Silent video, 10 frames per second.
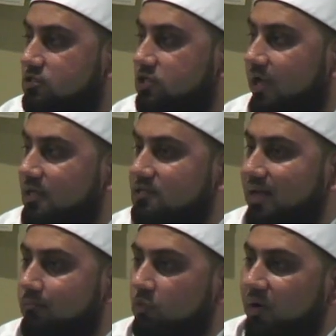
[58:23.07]
change
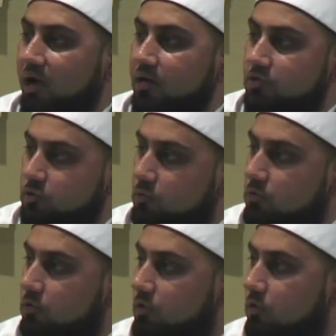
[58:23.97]
that mubah to
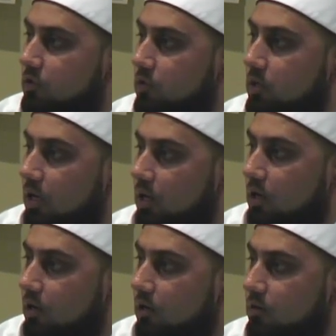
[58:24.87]
uh,
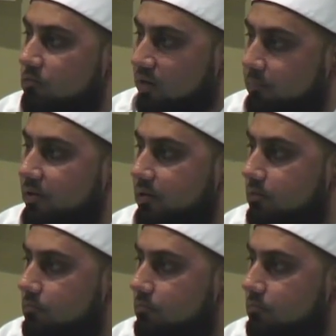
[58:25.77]
recommended.